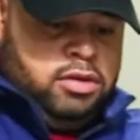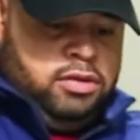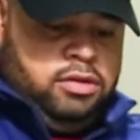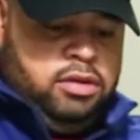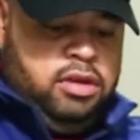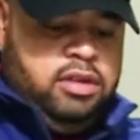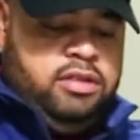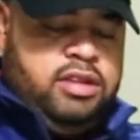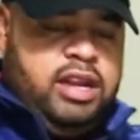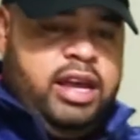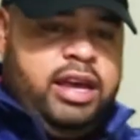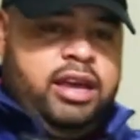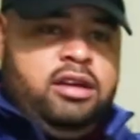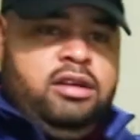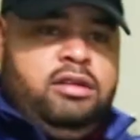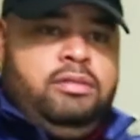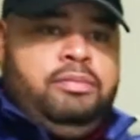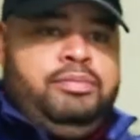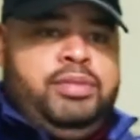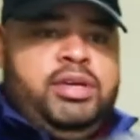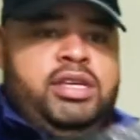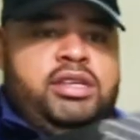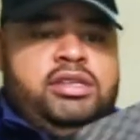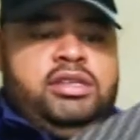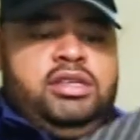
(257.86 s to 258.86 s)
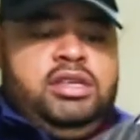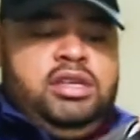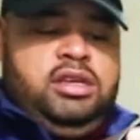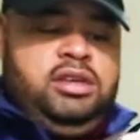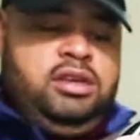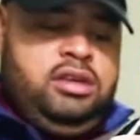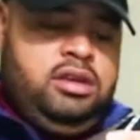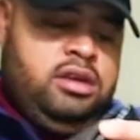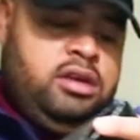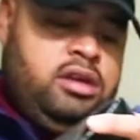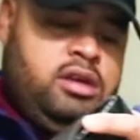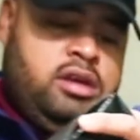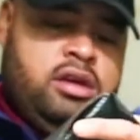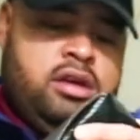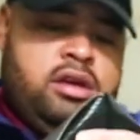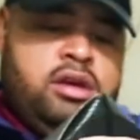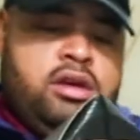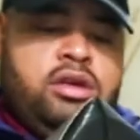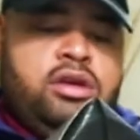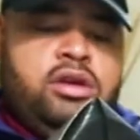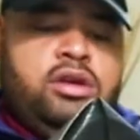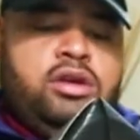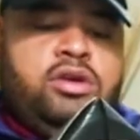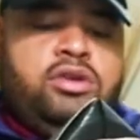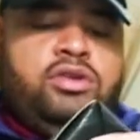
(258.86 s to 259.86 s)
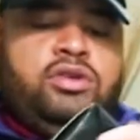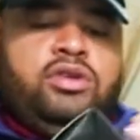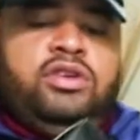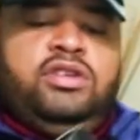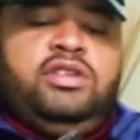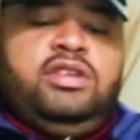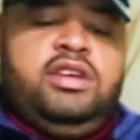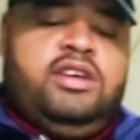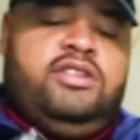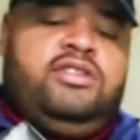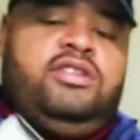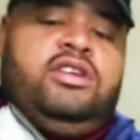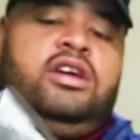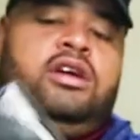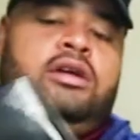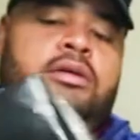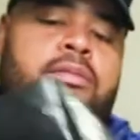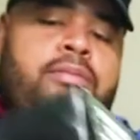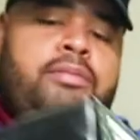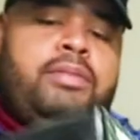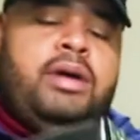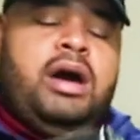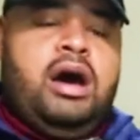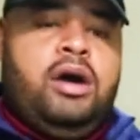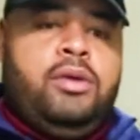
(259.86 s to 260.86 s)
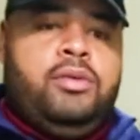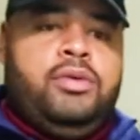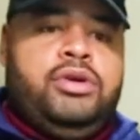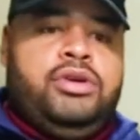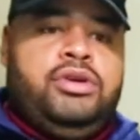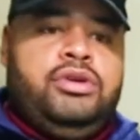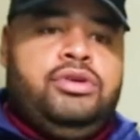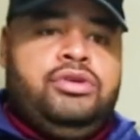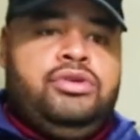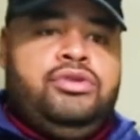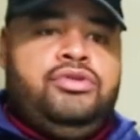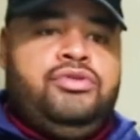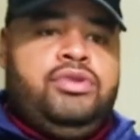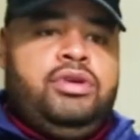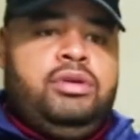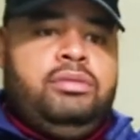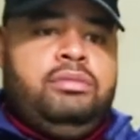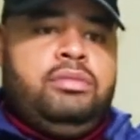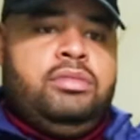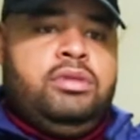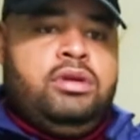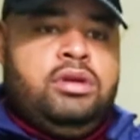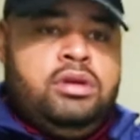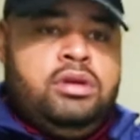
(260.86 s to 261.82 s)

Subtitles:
It's like a PC, So it says here, power your dream.